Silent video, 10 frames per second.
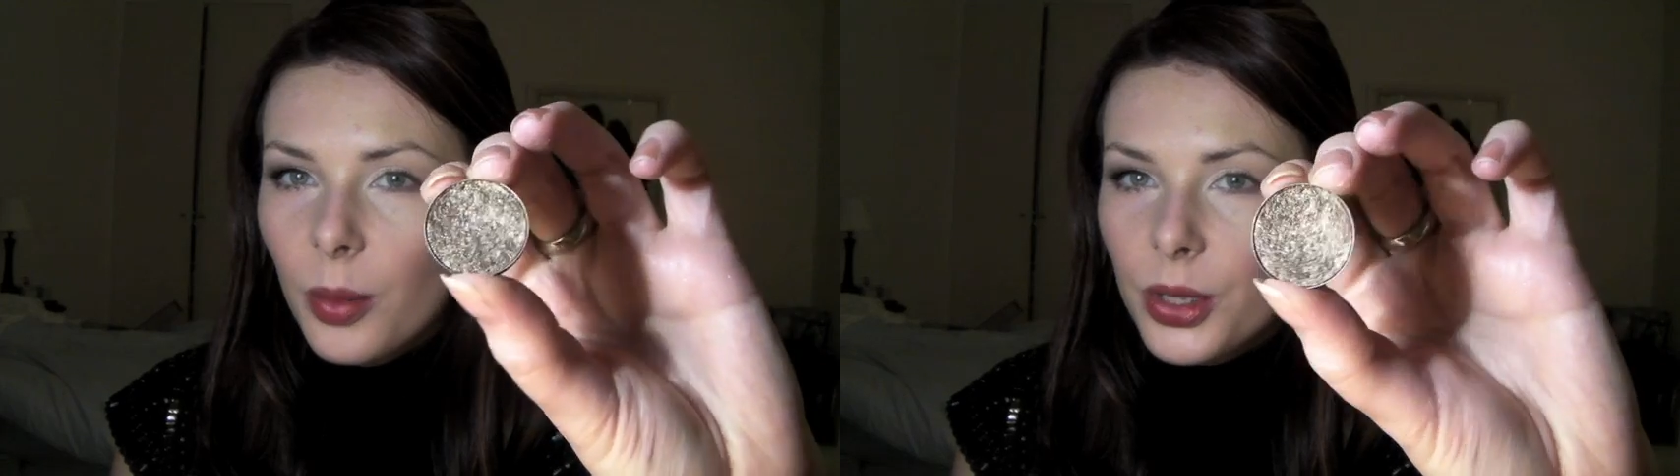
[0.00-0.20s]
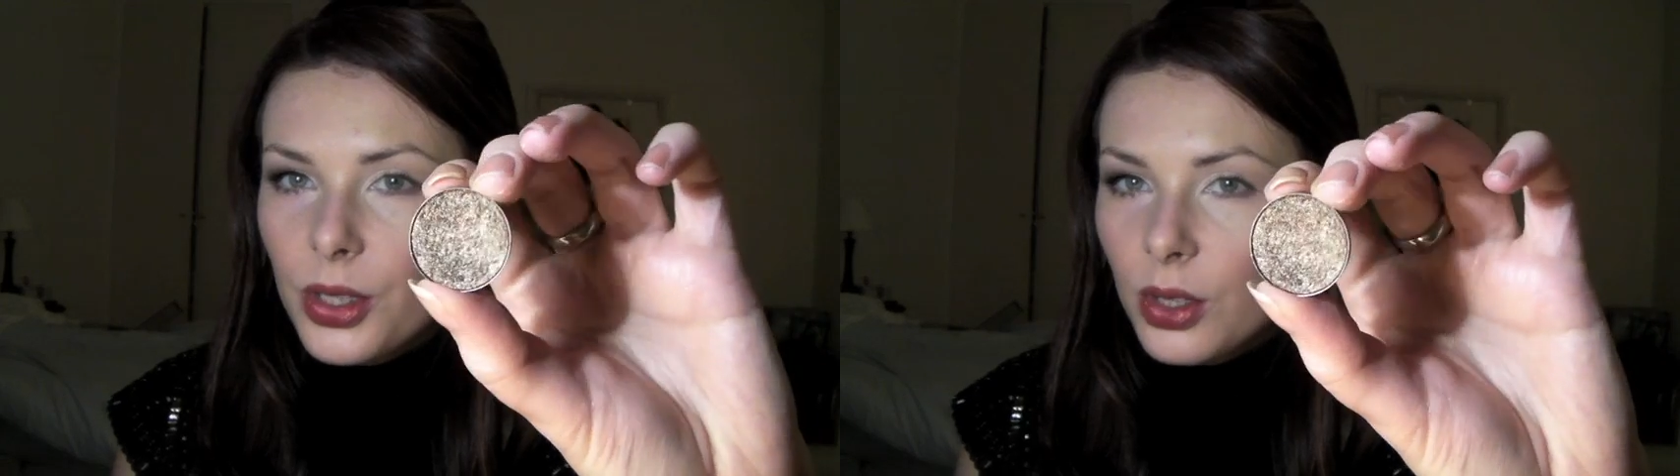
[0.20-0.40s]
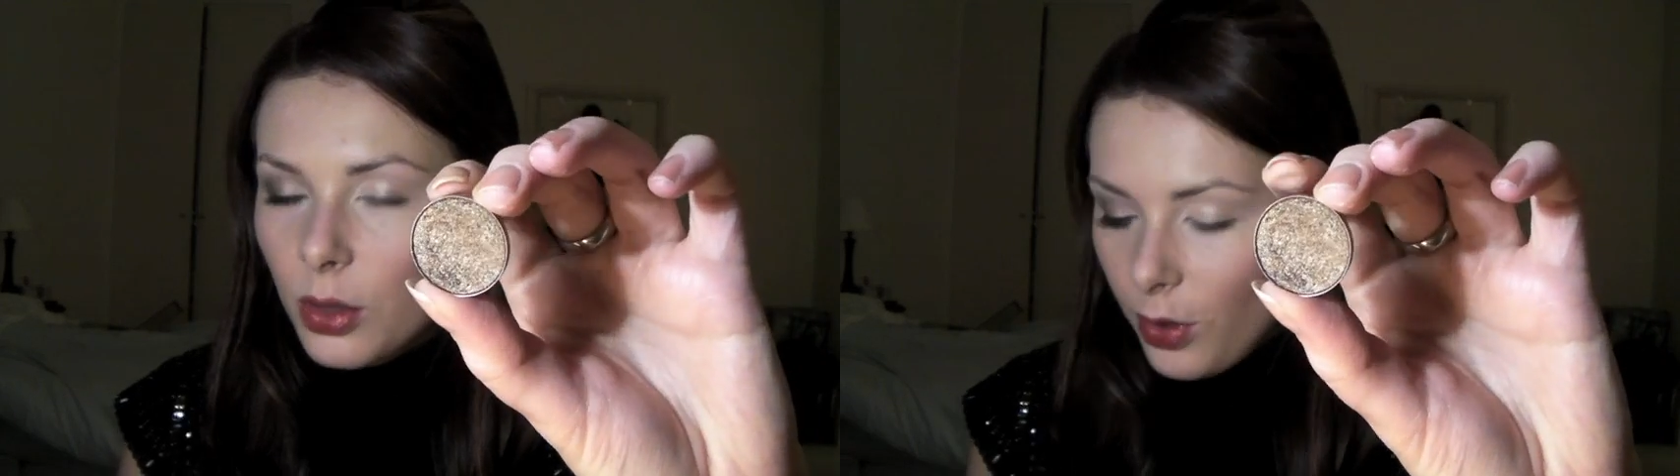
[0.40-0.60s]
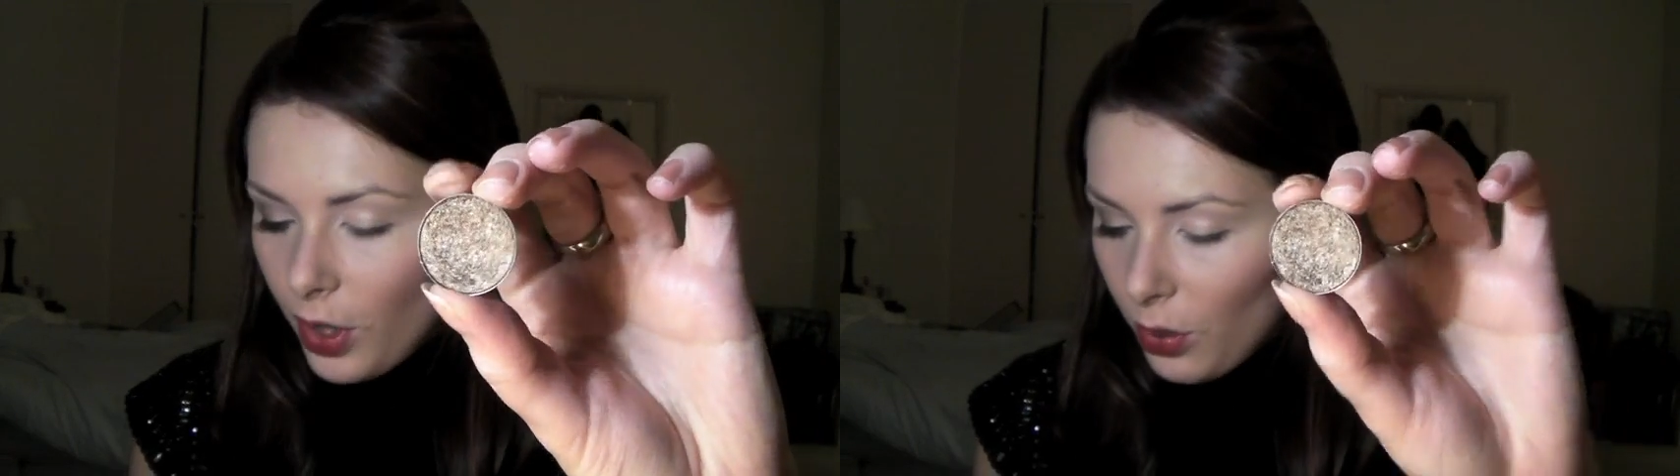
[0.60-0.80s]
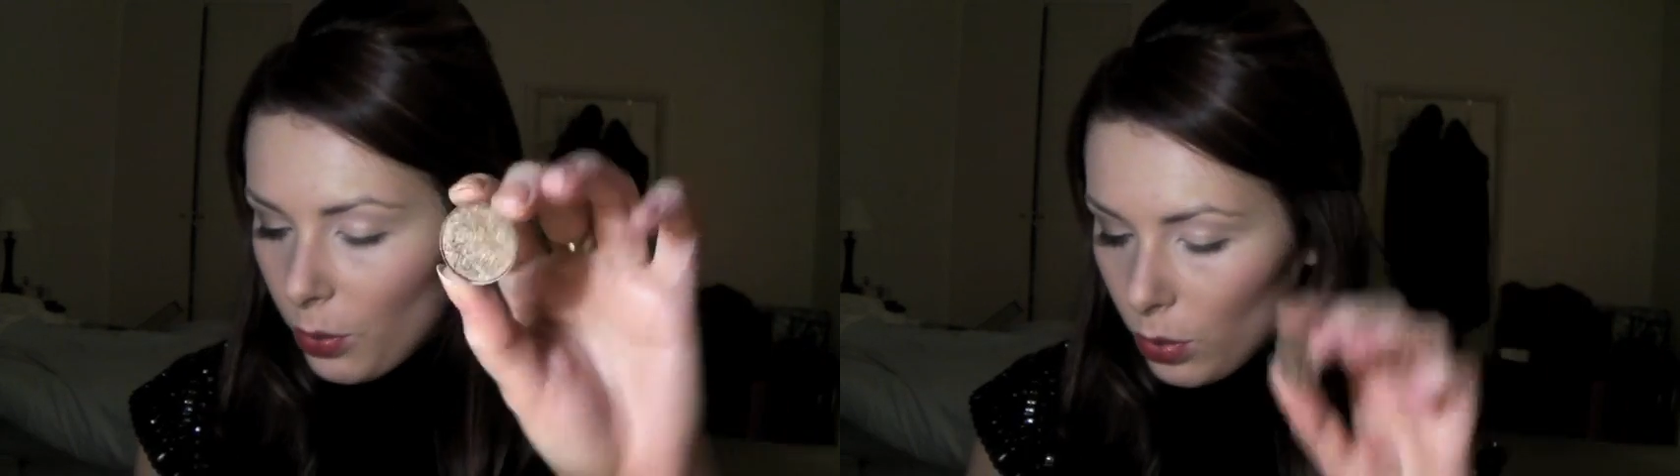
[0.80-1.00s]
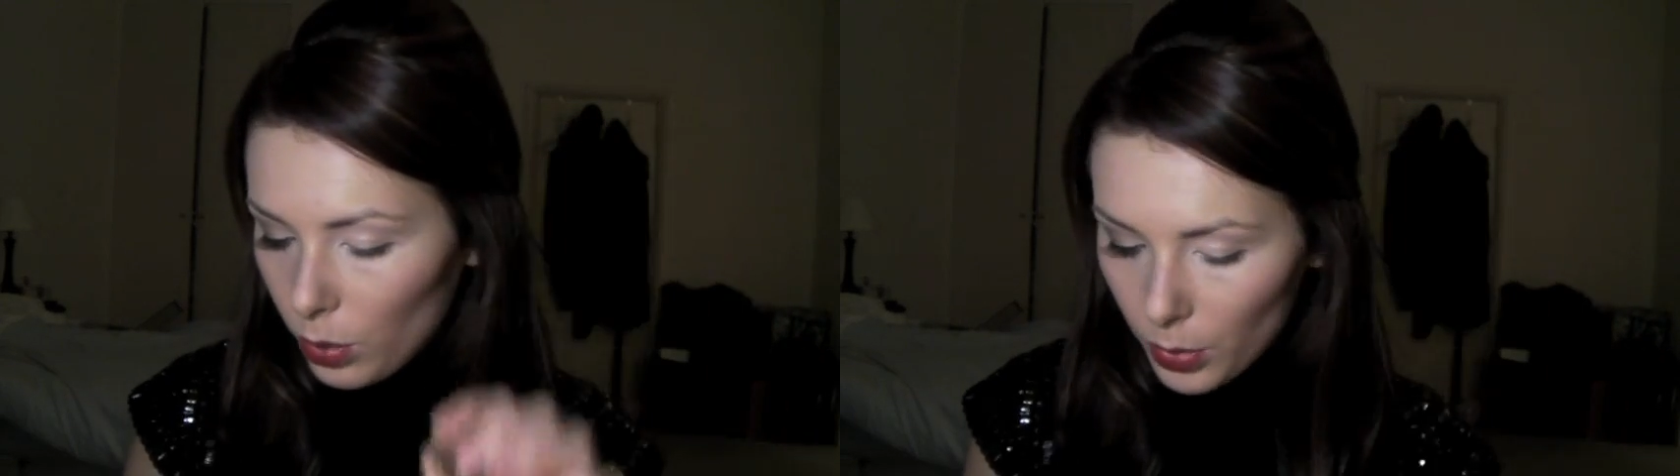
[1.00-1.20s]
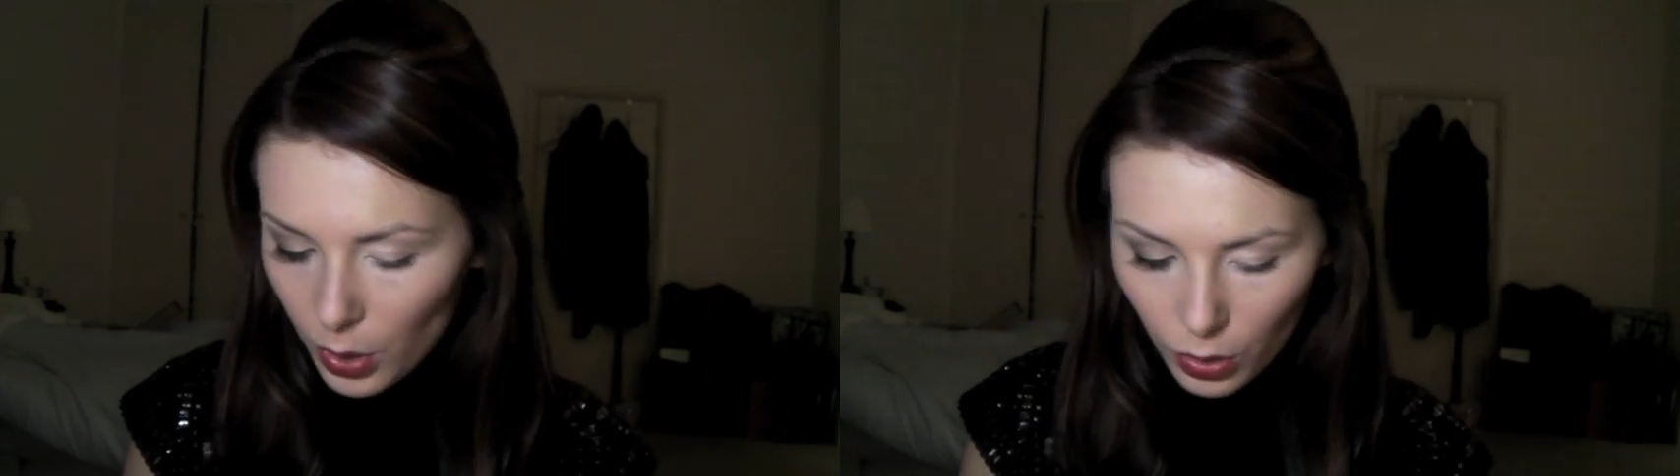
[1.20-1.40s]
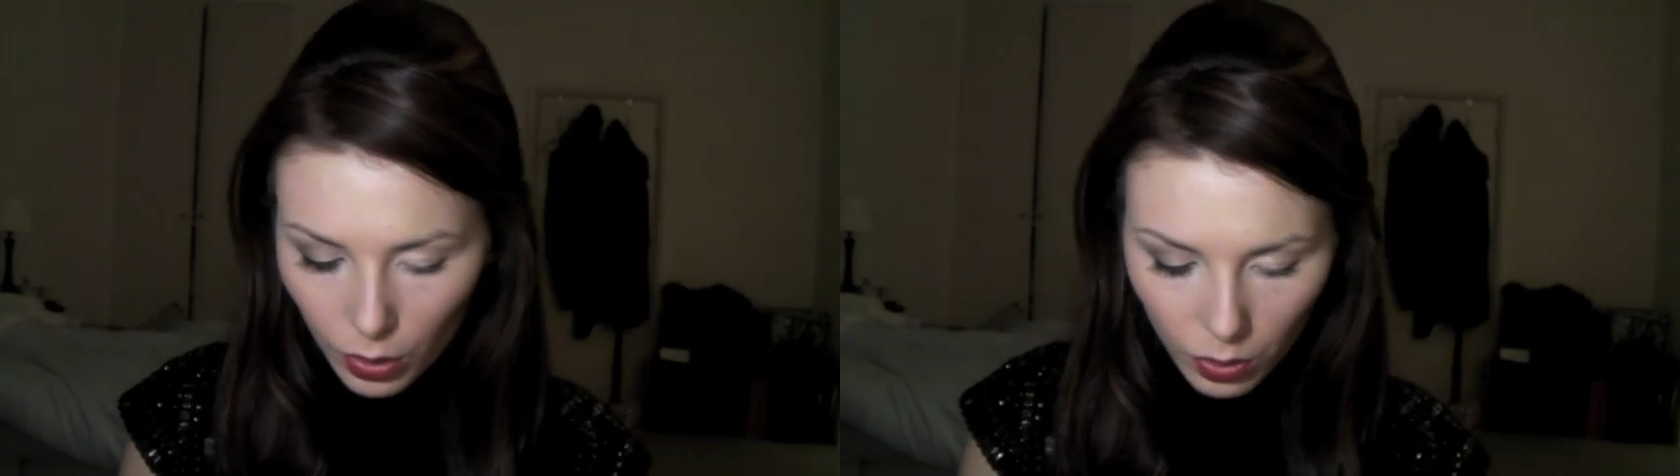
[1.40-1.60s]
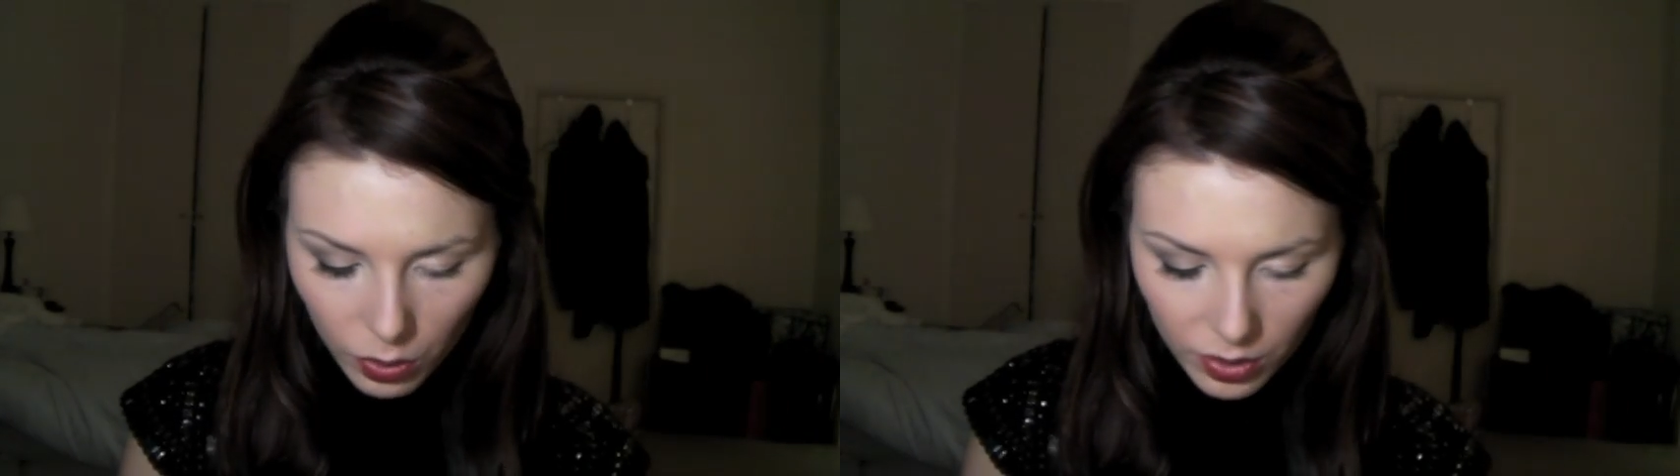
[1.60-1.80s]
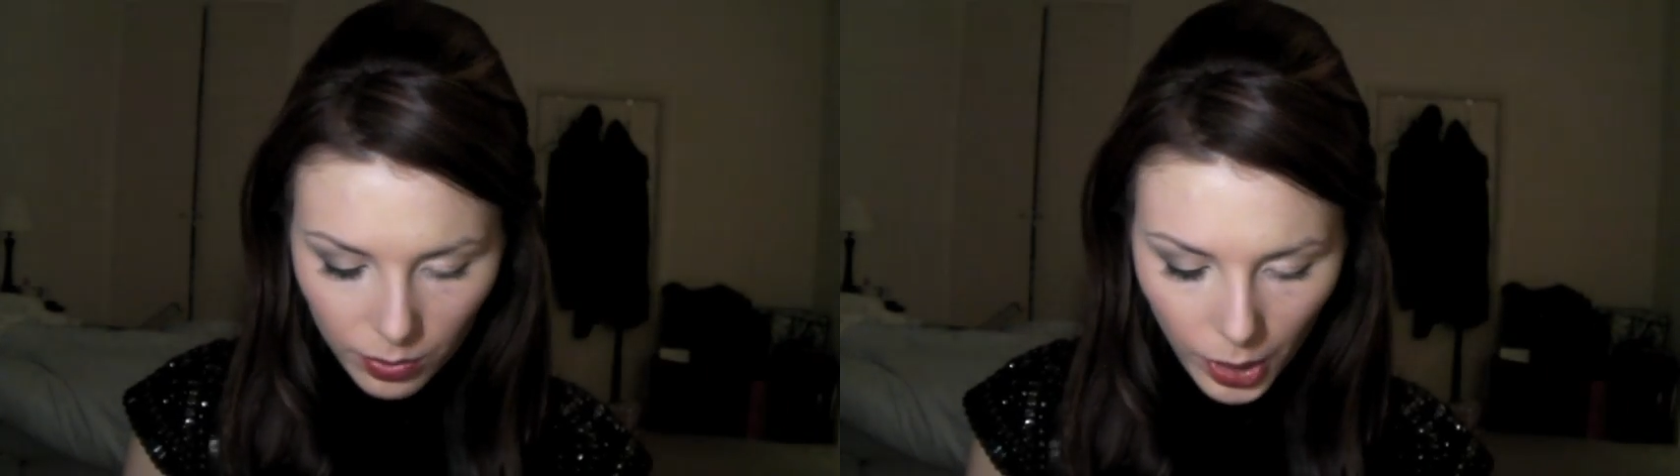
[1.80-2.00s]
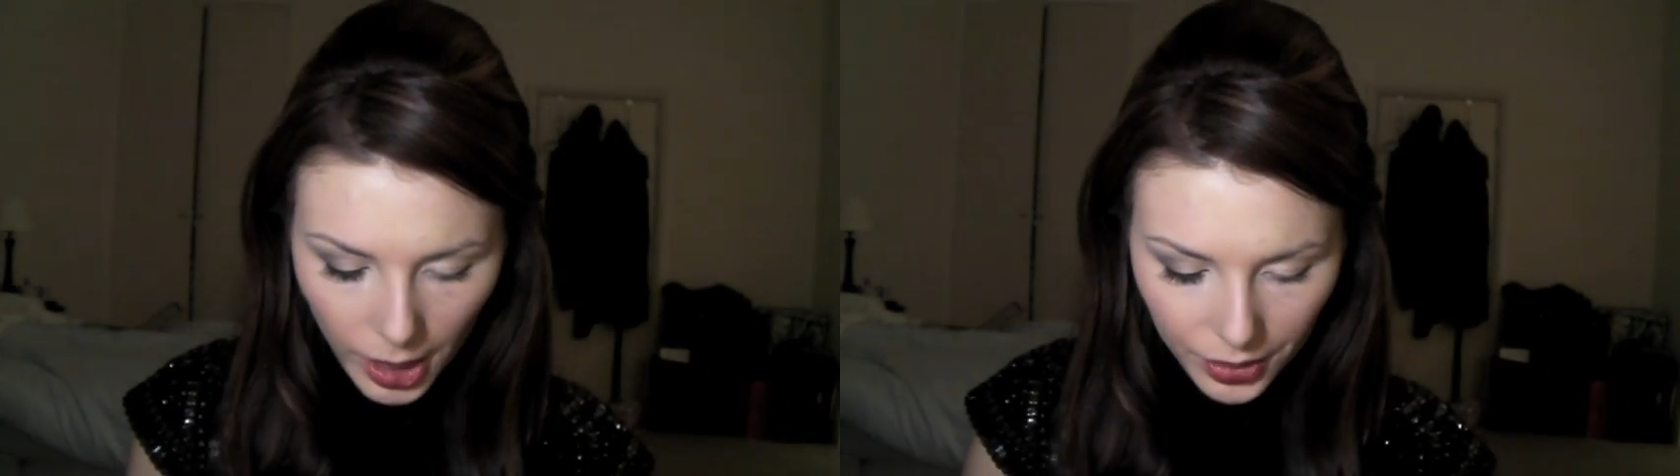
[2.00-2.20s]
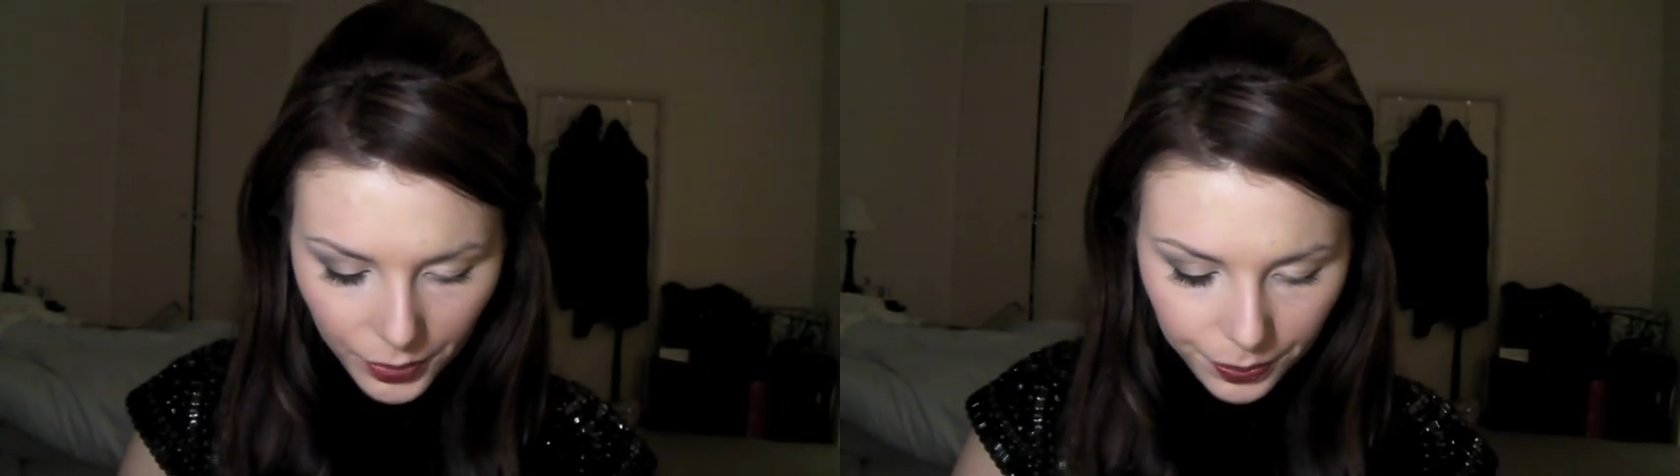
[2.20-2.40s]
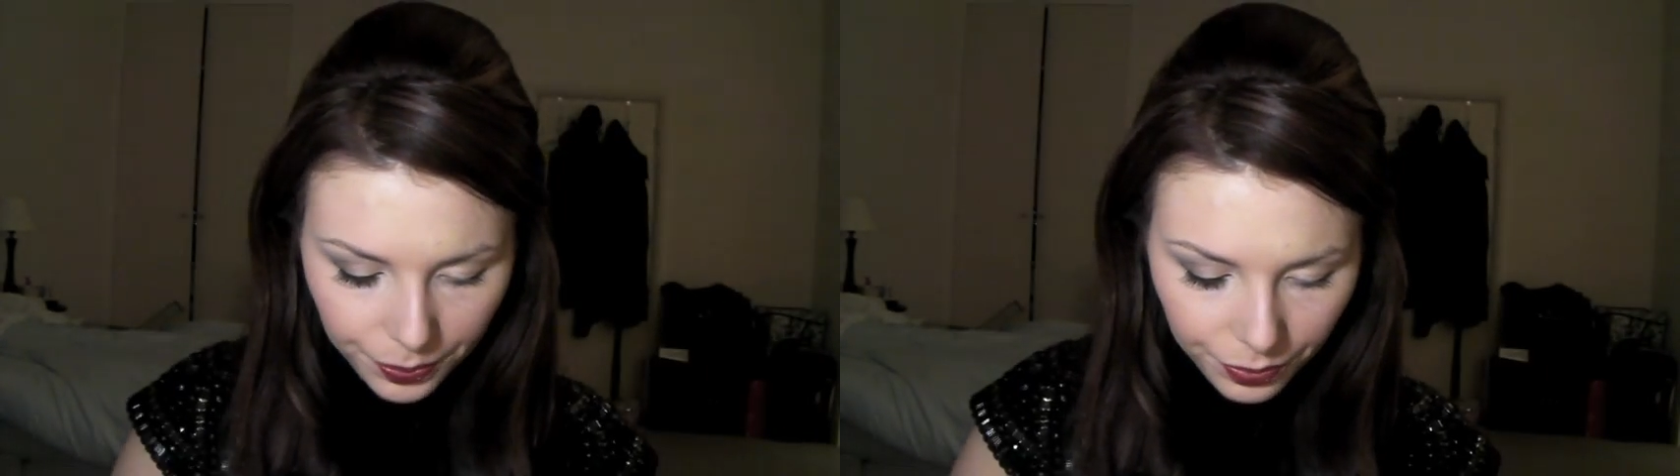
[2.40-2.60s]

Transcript: but still very warm golden brown.